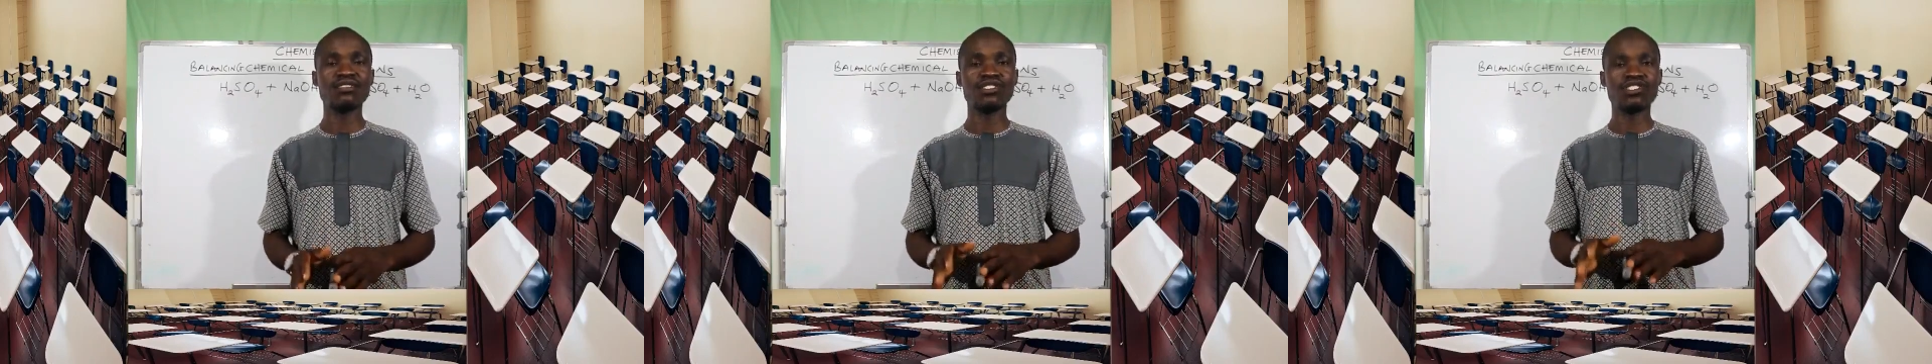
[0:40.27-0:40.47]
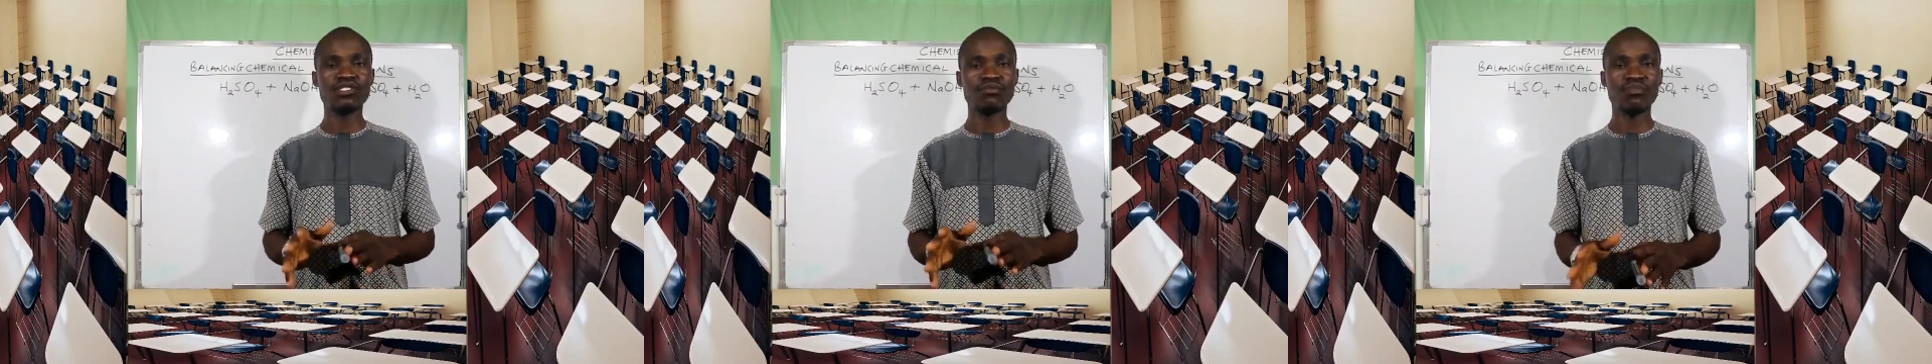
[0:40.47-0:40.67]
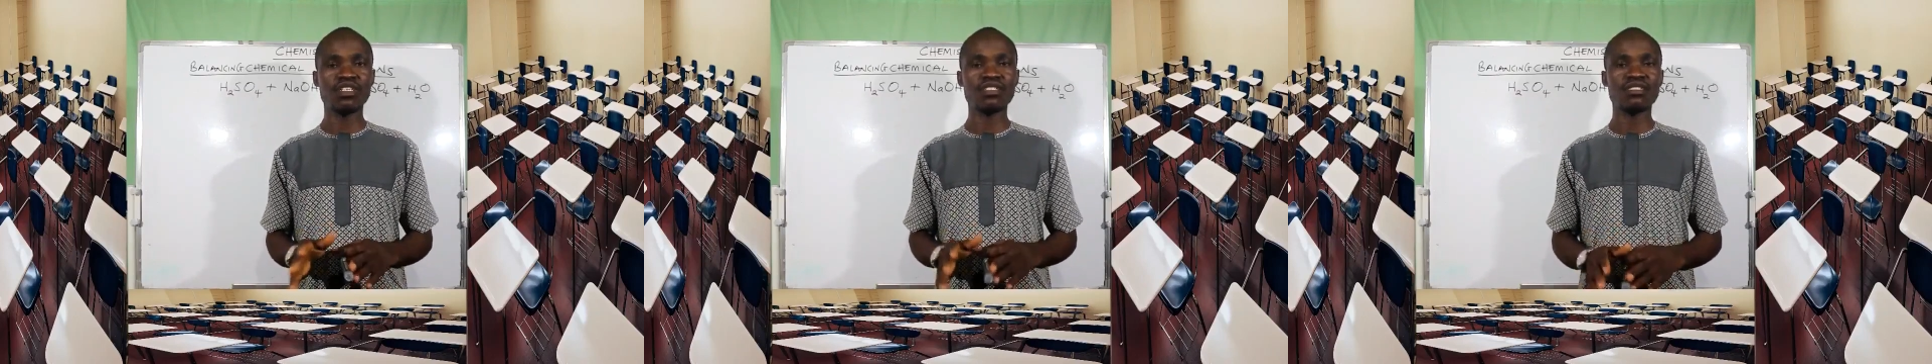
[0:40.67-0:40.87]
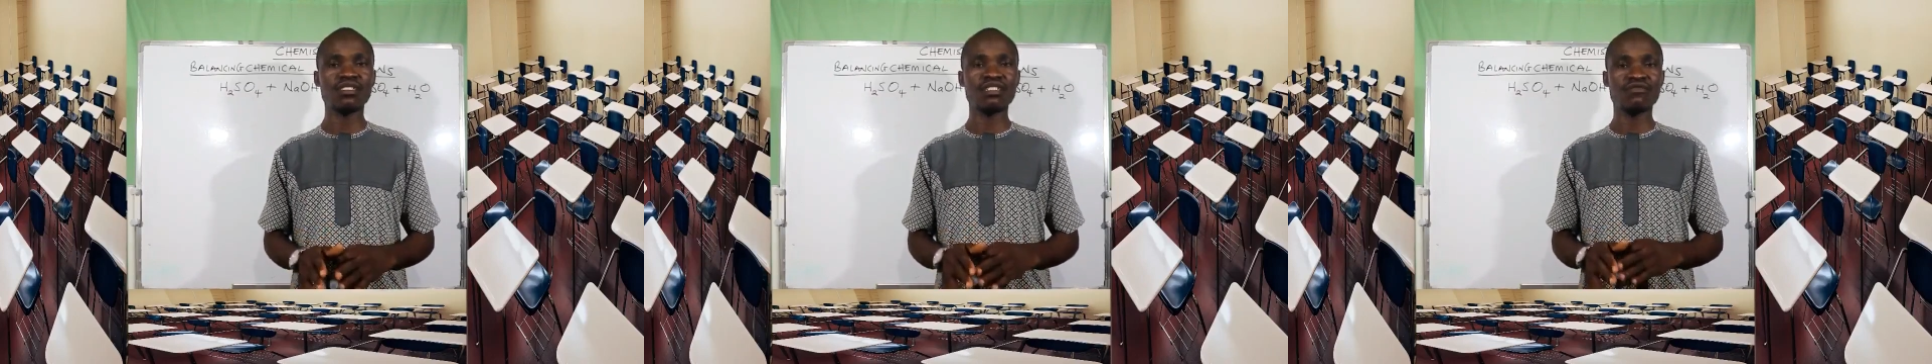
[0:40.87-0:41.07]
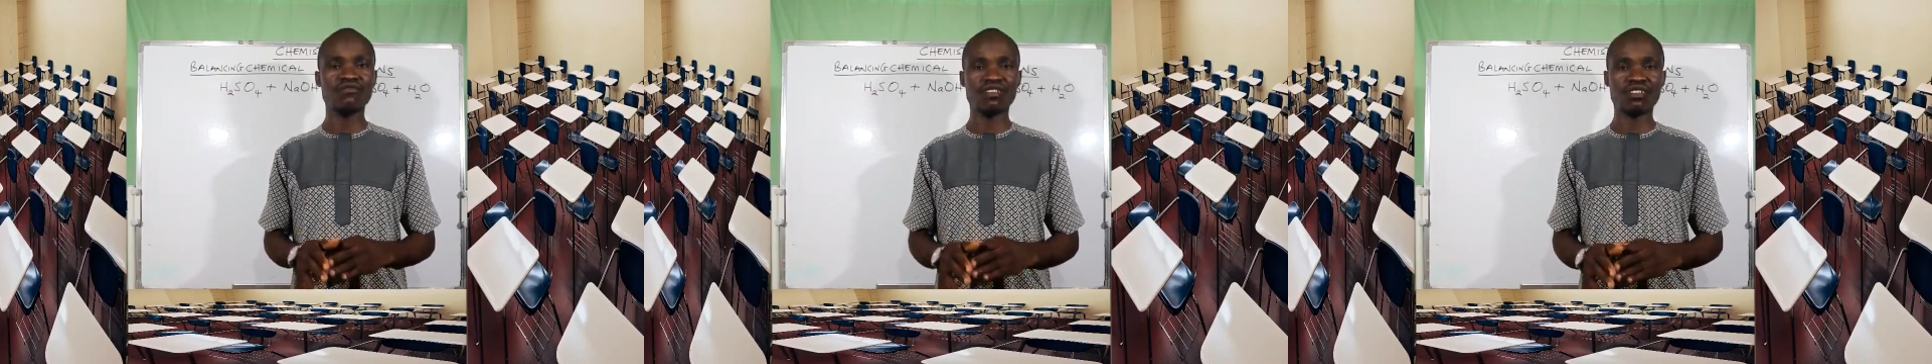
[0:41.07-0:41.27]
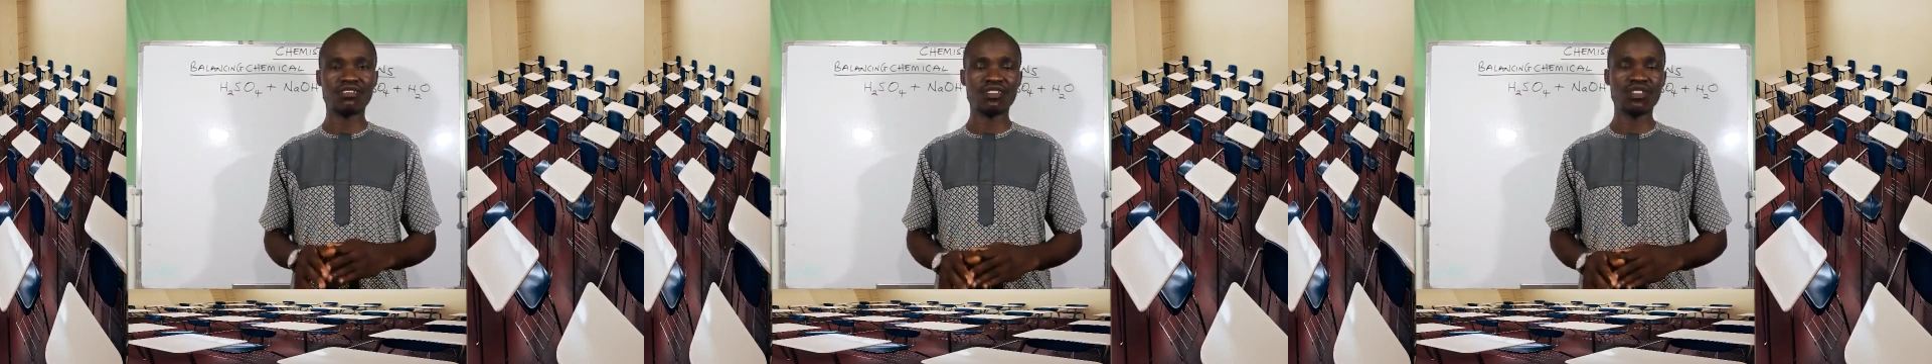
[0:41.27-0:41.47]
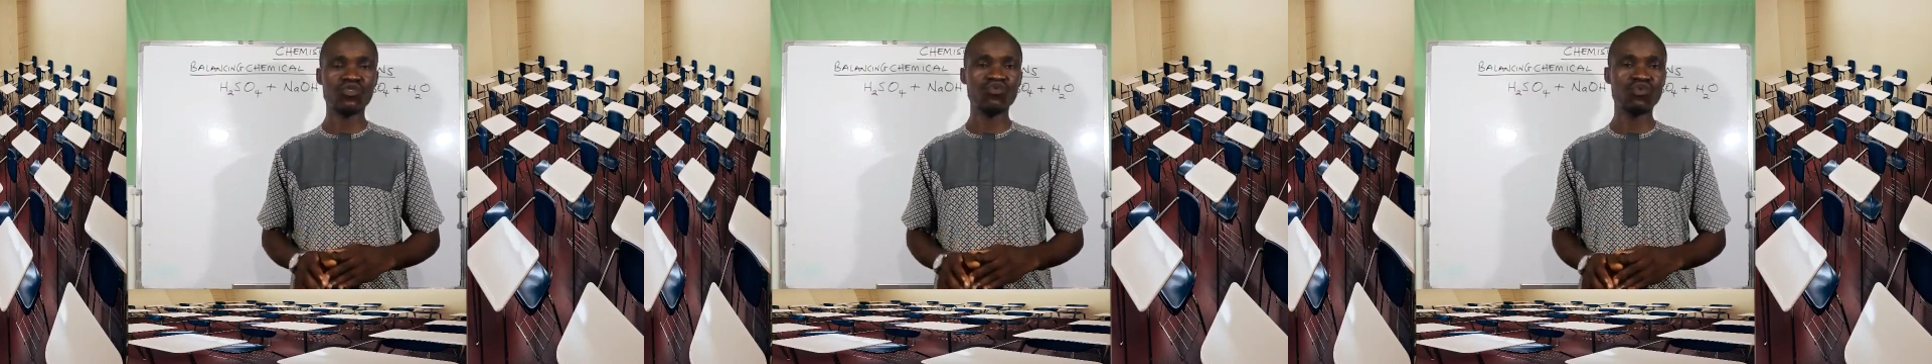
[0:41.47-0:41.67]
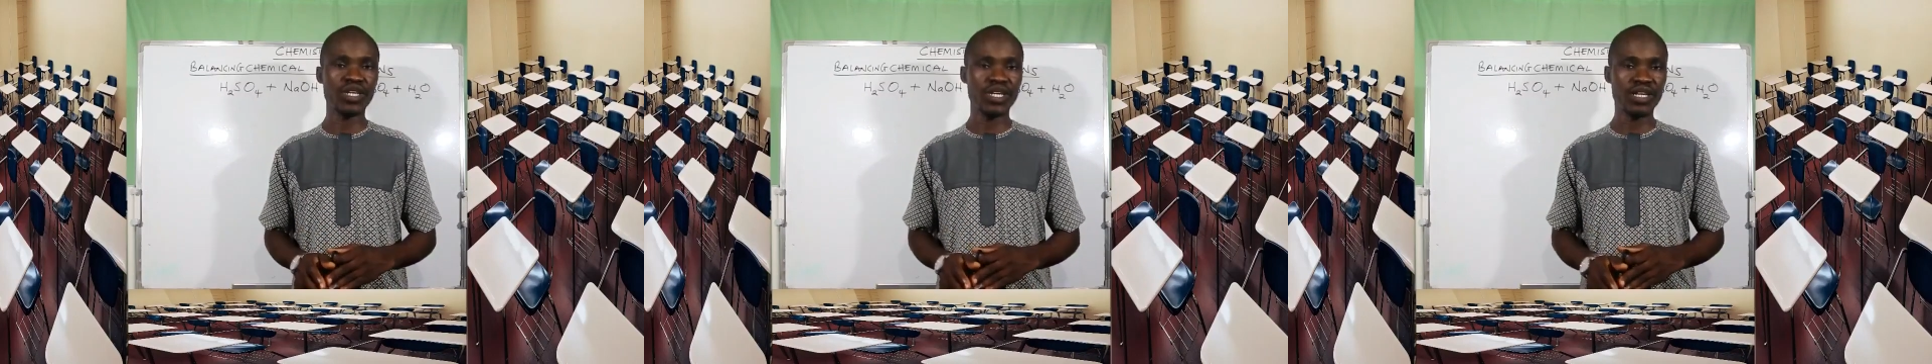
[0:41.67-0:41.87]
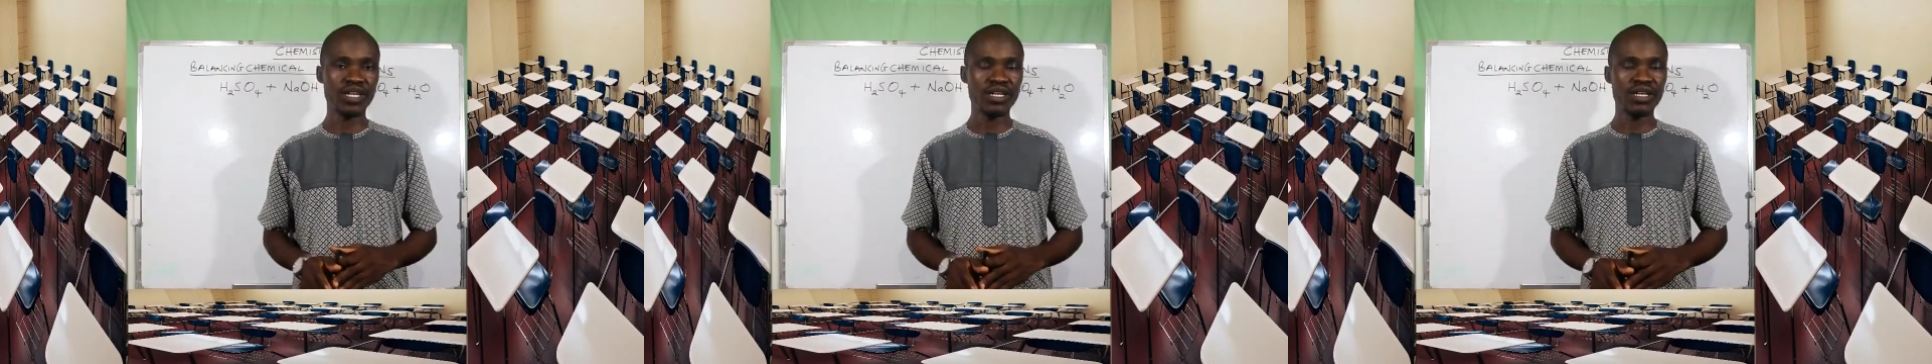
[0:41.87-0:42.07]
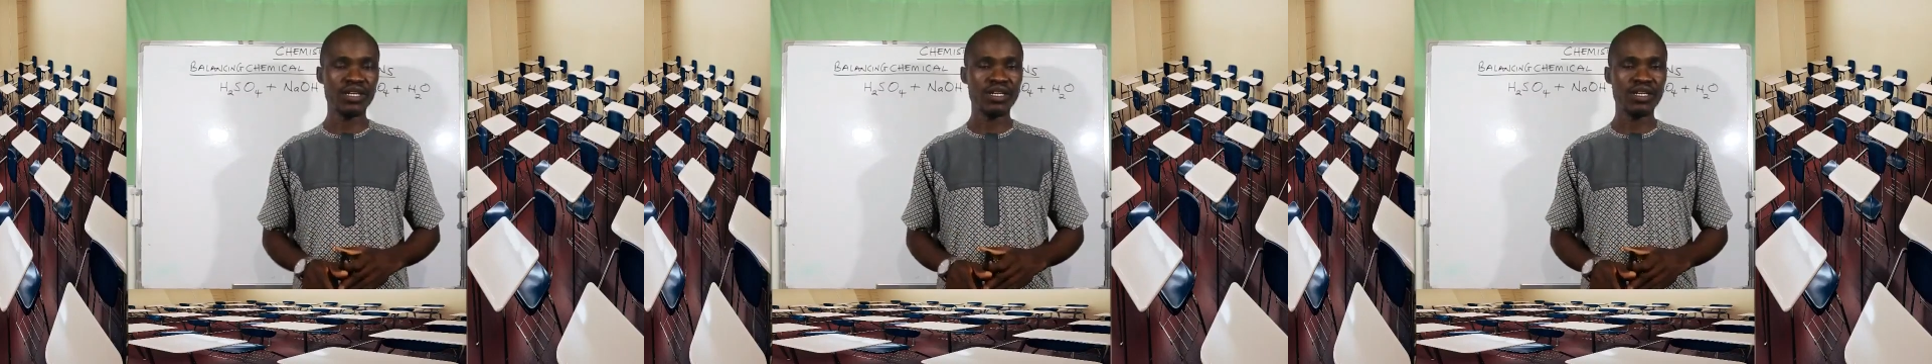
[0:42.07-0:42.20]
cheapest and fastest way